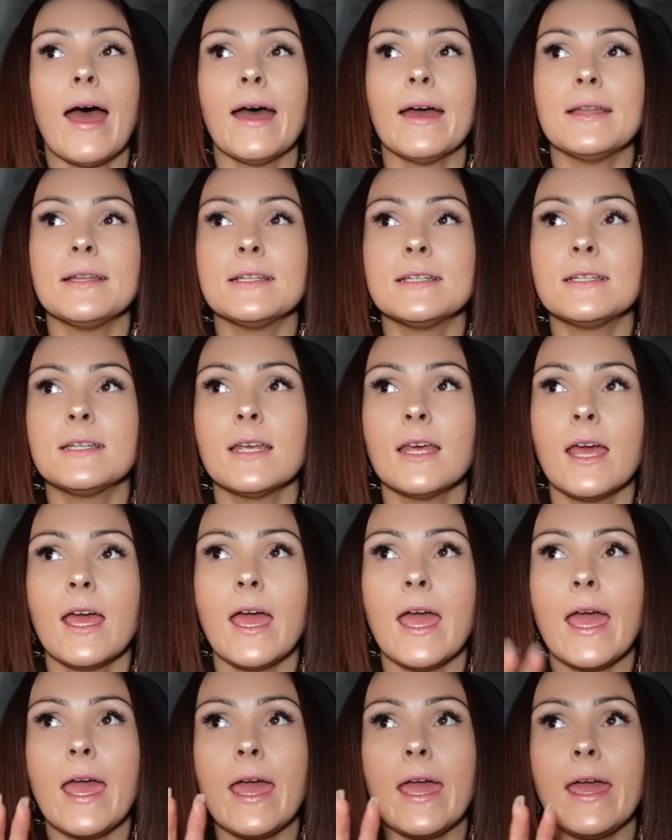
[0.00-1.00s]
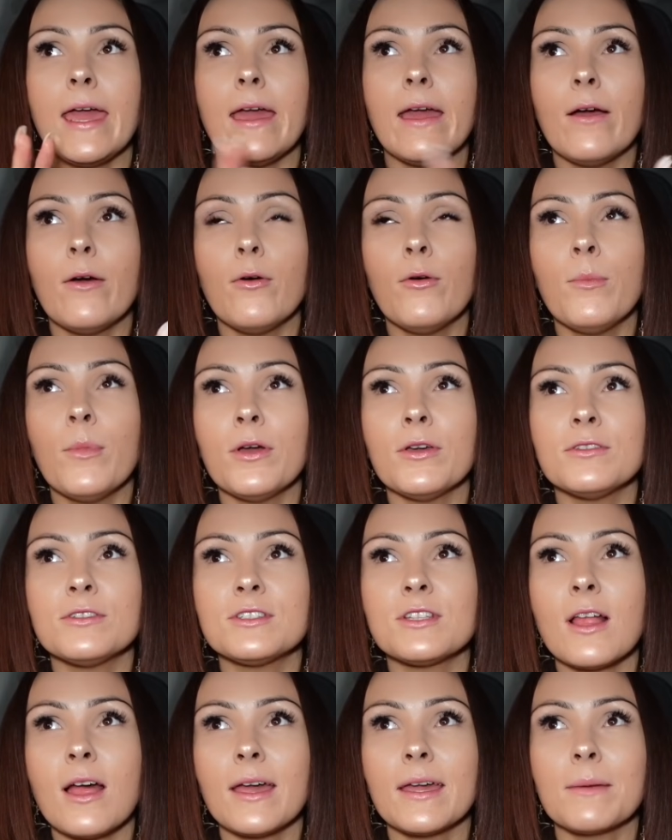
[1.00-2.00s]
and it
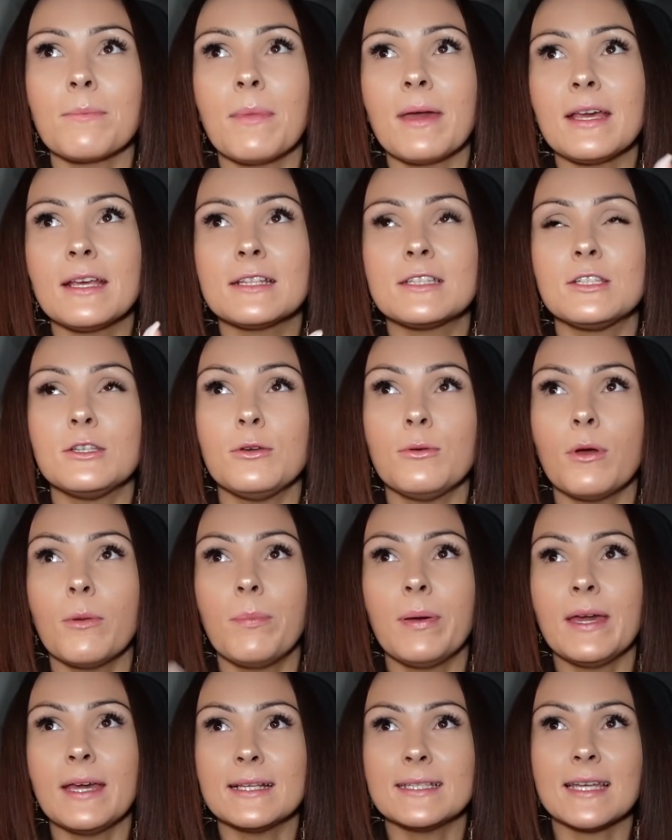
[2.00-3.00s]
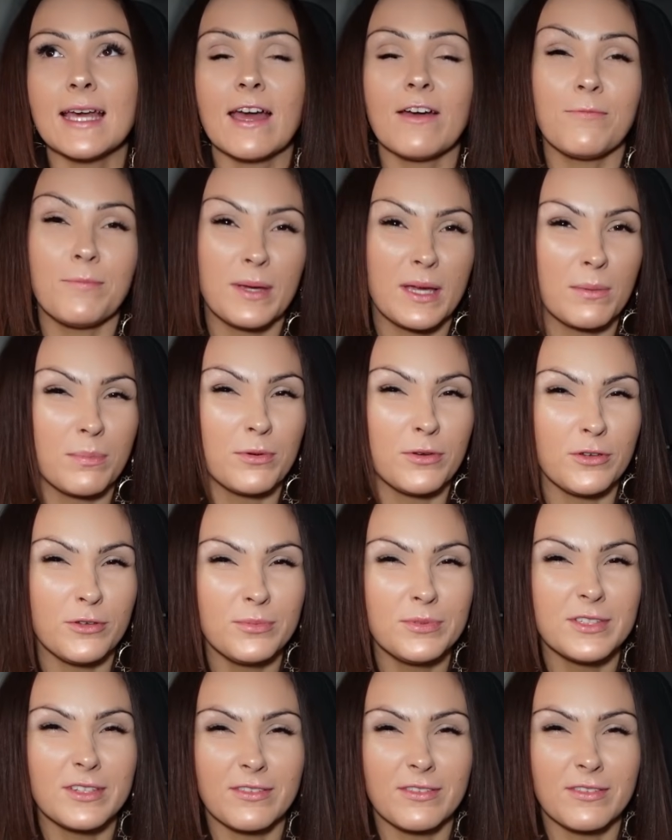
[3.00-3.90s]
almost like makes you appear to have bigger boobs.